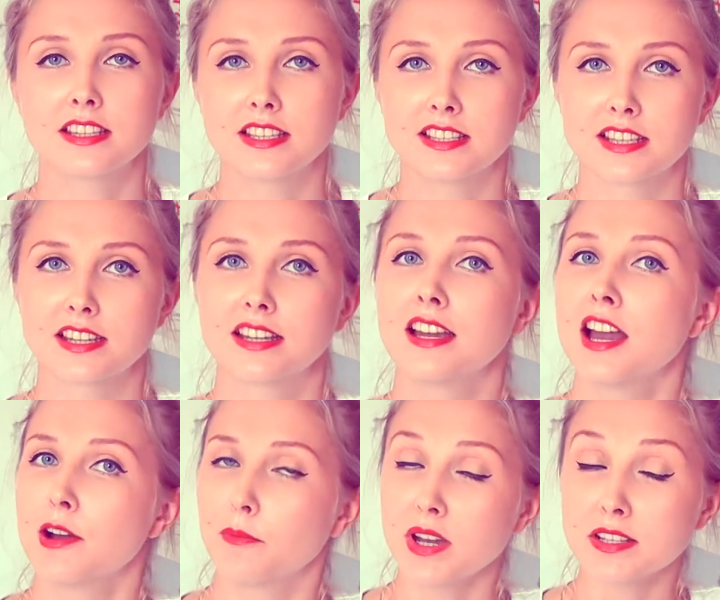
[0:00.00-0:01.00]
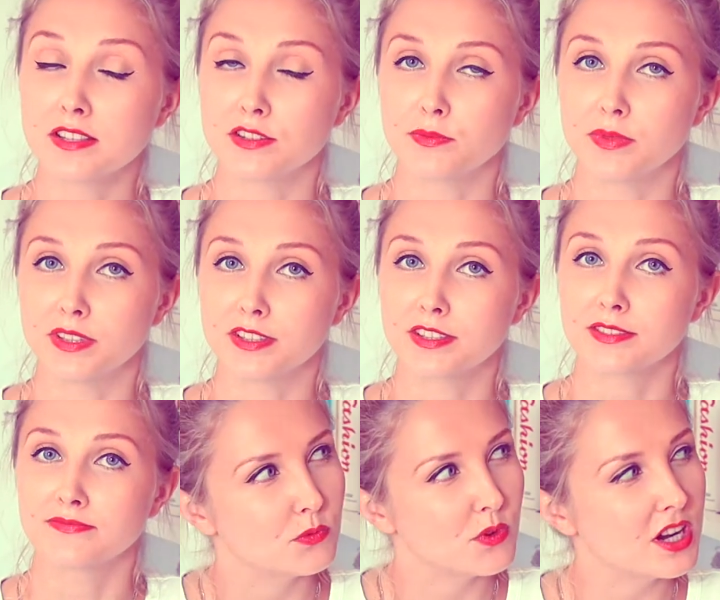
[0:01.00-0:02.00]
is a masterpiece,
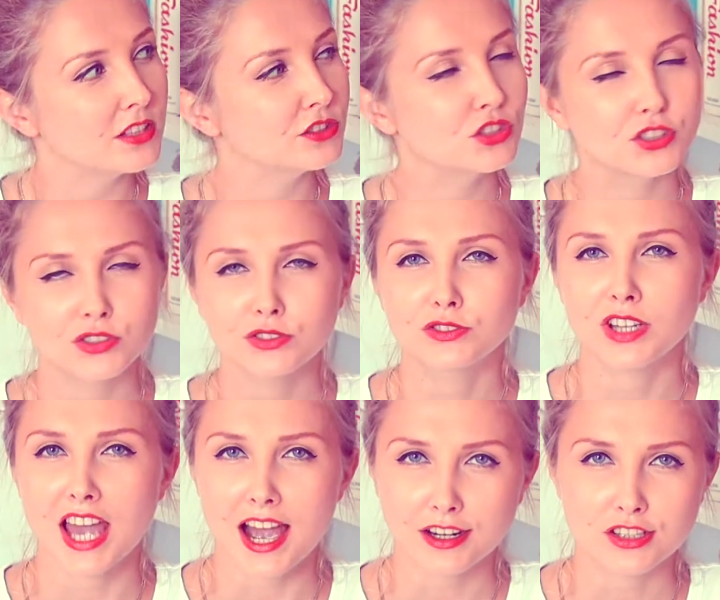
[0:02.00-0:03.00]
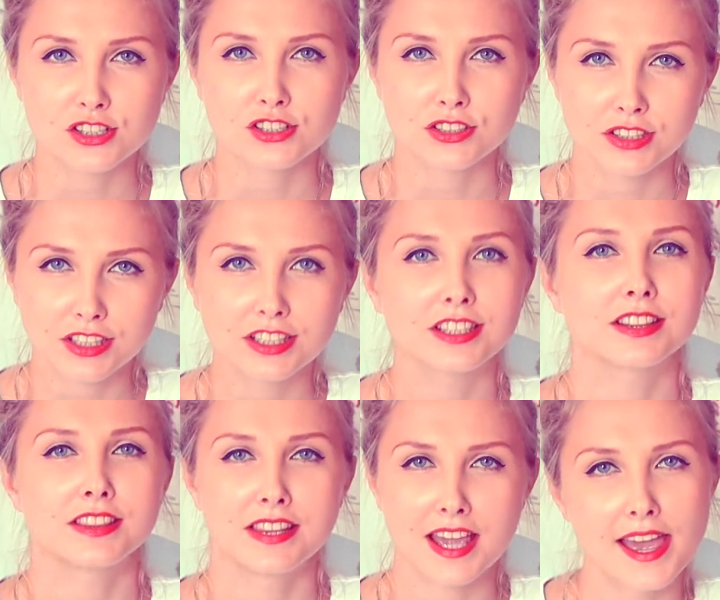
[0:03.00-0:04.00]
one should actually
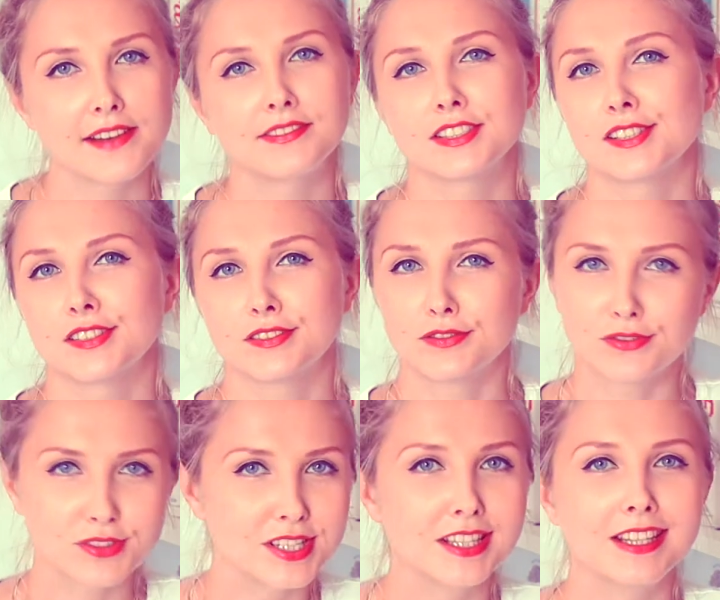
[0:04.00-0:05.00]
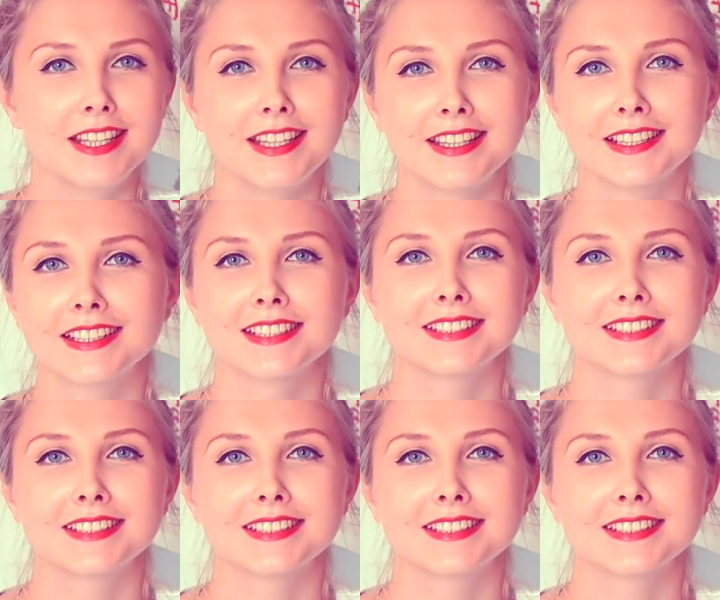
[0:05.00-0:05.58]
never really